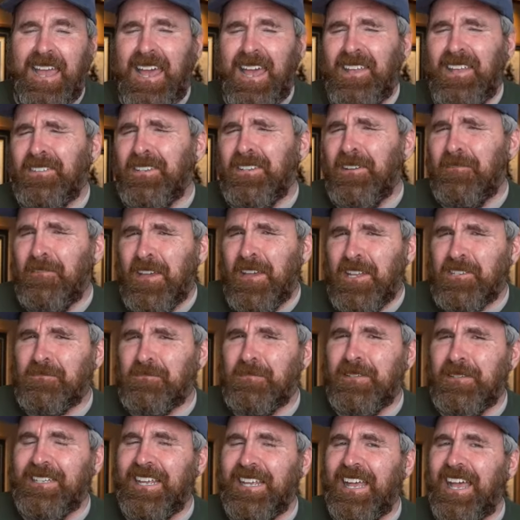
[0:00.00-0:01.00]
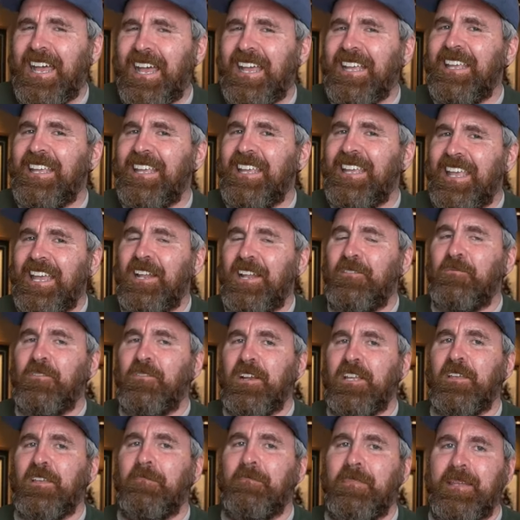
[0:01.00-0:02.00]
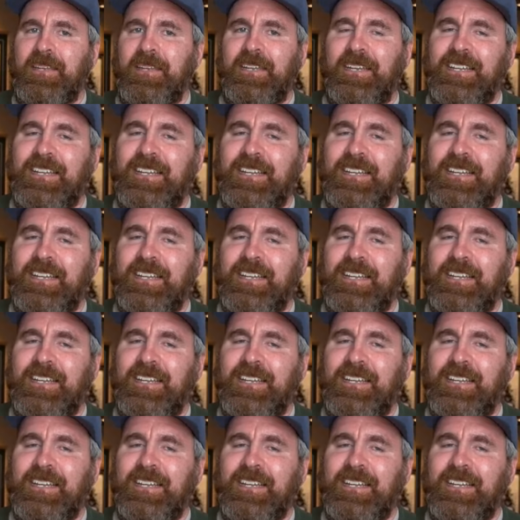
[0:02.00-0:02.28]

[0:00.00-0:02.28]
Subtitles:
As an investment, I can't recommend it.